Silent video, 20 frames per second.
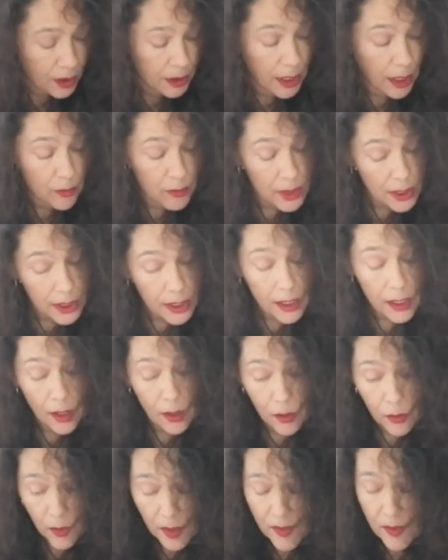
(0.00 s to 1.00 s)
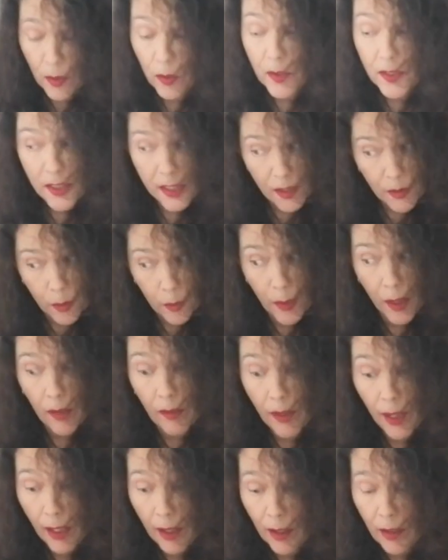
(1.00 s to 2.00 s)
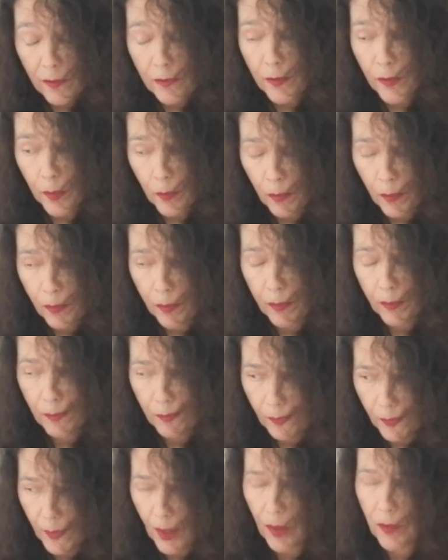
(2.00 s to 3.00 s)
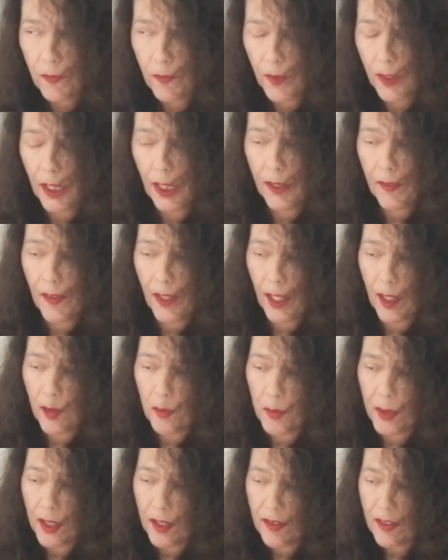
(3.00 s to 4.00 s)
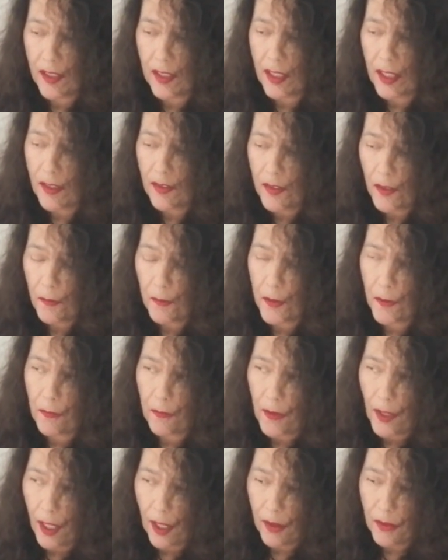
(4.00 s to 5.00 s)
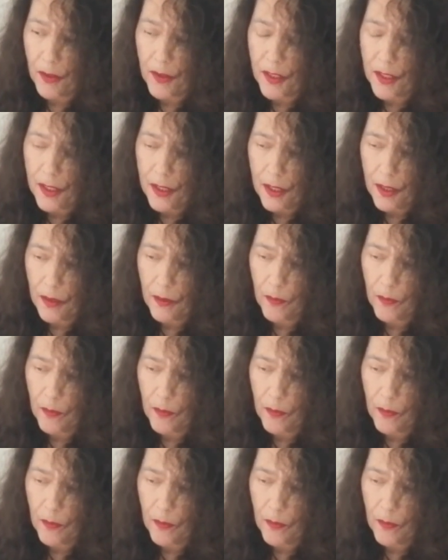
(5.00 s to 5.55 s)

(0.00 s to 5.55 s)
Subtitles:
Now, Leo is also about love. Don't forget that, because it is the 5th house.